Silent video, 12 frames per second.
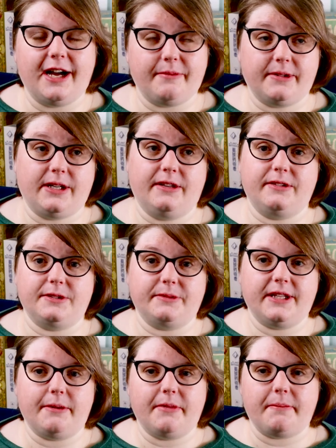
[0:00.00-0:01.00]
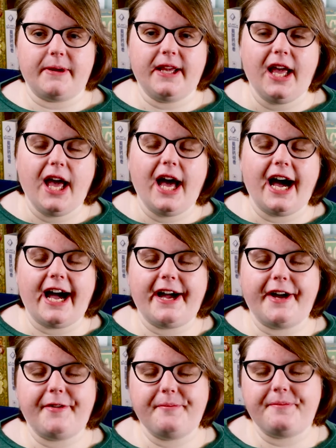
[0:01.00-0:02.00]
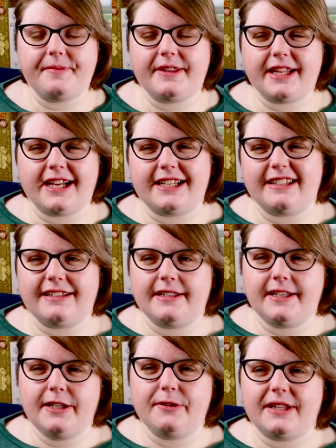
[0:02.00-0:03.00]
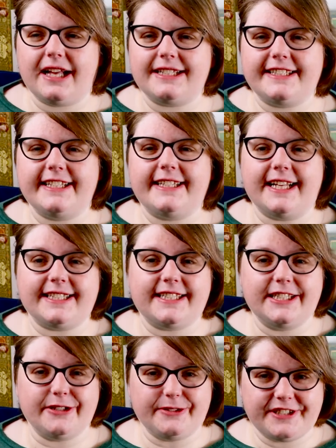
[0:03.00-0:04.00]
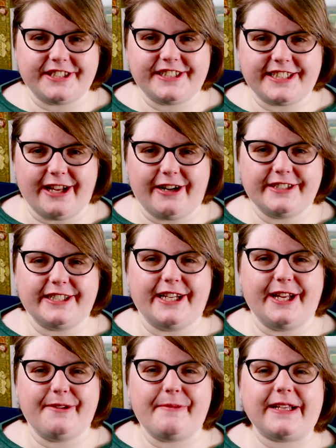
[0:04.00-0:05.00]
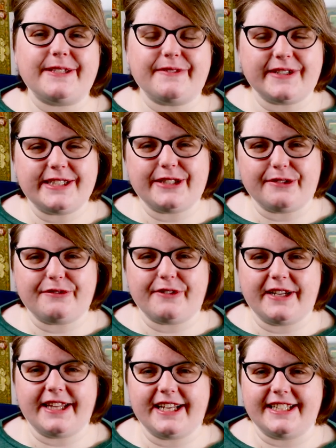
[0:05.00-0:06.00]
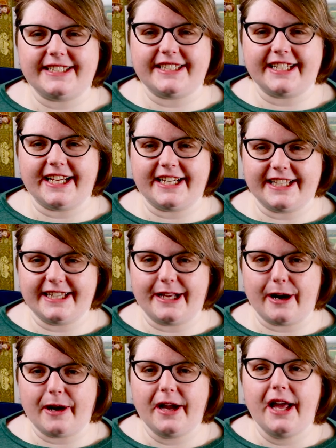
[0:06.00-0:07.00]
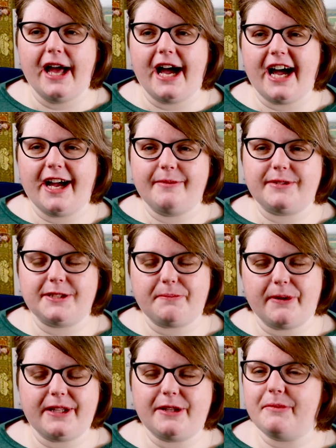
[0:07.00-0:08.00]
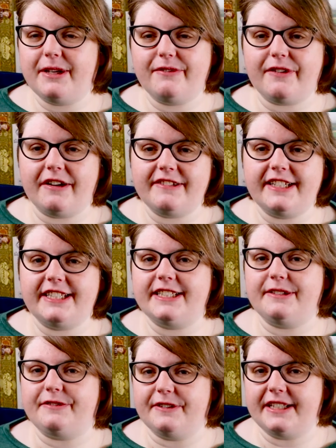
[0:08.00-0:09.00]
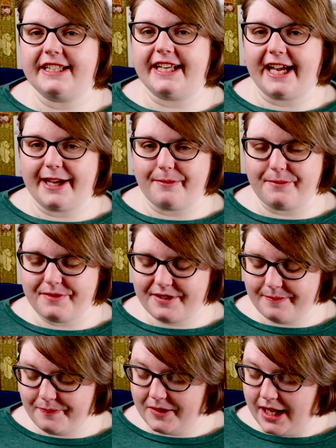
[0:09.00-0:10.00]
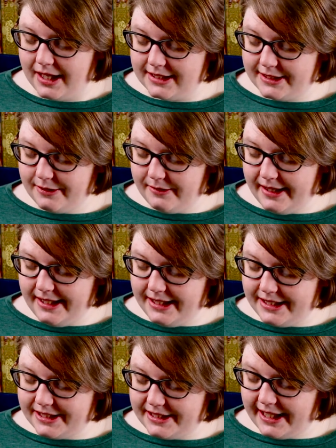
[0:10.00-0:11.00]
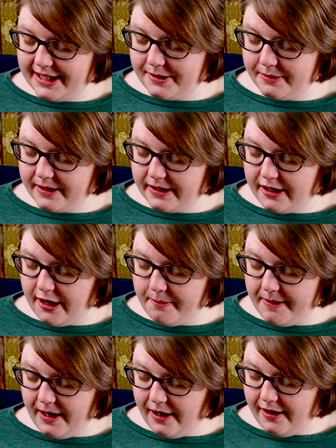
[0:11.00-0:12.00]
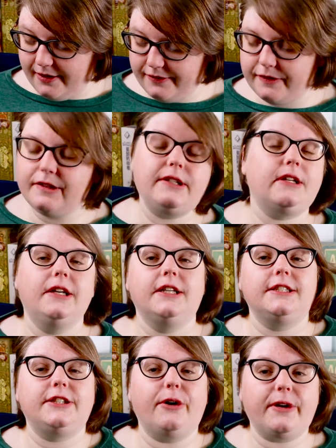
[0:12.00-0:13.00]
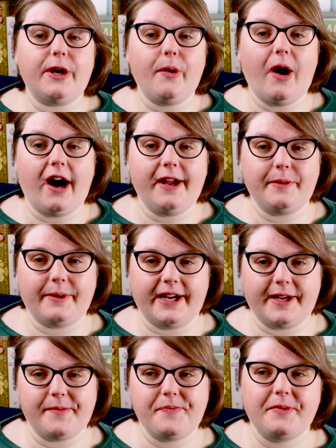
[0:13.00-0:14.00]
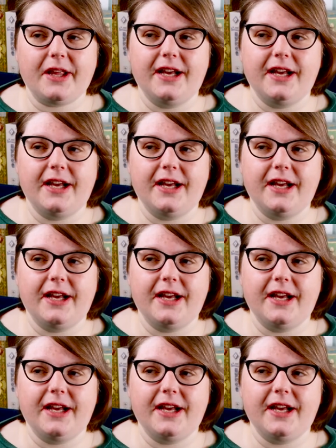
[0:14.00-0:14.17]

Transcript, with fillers: um, God knows when that might be, um, that you know, that's it, that's the dungeon slot. It makes it very tough for anything else to get in there, um, despite them being very different games. So in exchange, we got a copy of Tokyo Highway.